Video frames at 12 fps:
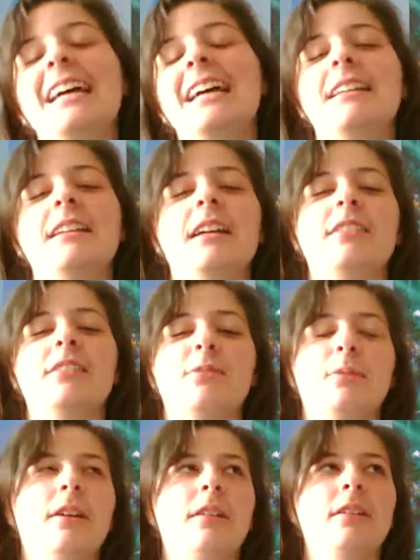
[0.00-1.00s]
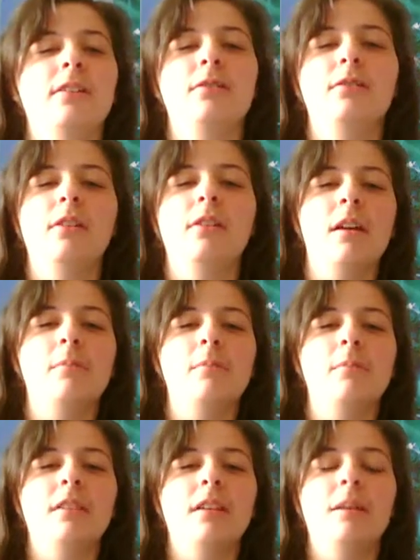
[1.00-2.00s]
And then I just went on and
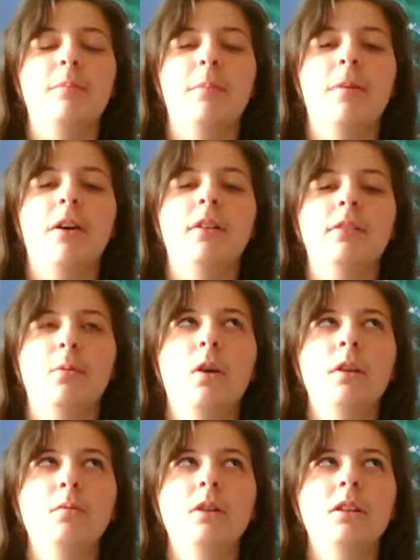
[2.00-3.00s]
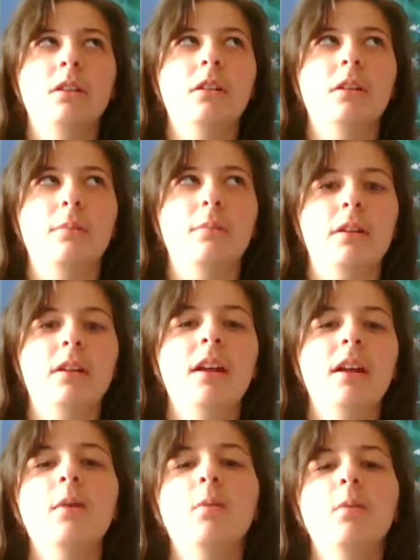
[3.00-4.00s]
attempted to name them all. The one with the
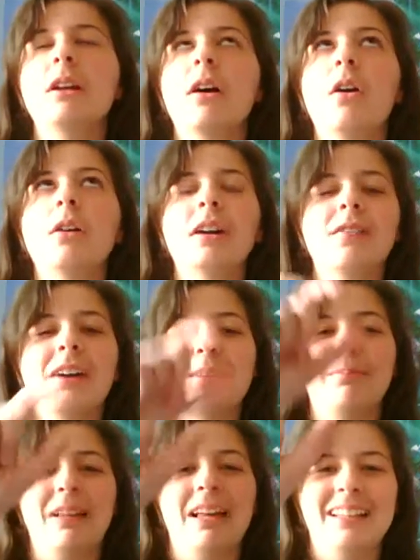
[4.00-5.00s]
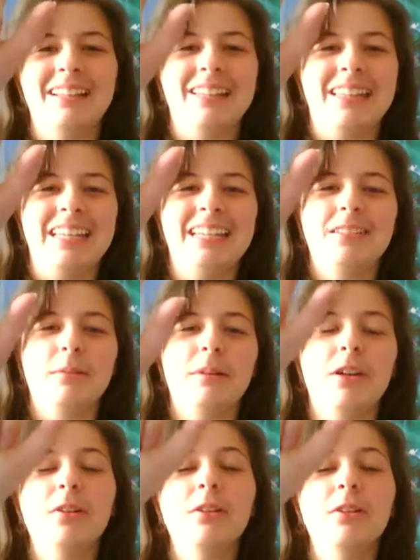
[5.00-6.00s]
they all kind of had black little things. So I'm
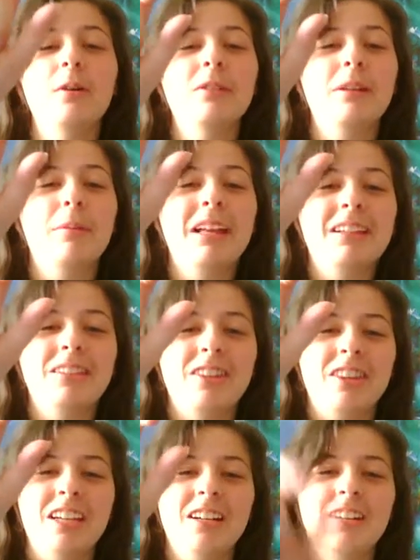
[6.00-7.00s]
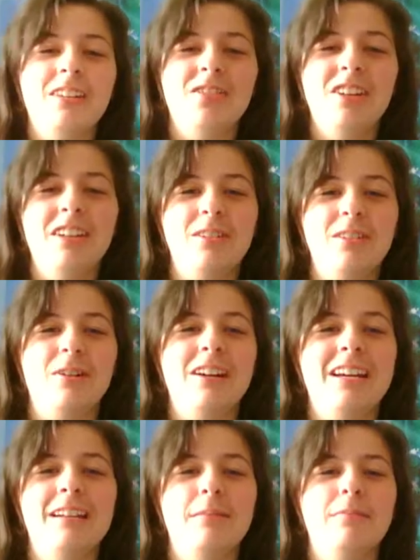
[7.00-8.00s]
like, oh, the one with the black little thing on its fin is
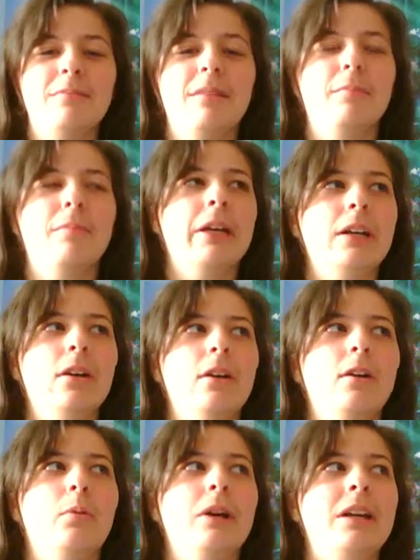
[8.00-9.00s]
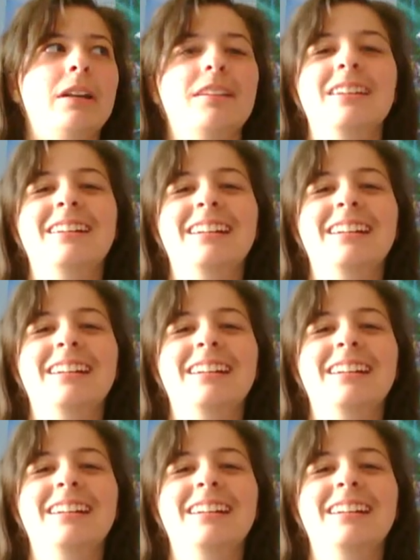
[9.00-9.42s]
Murray. And I'm like, oh, wait.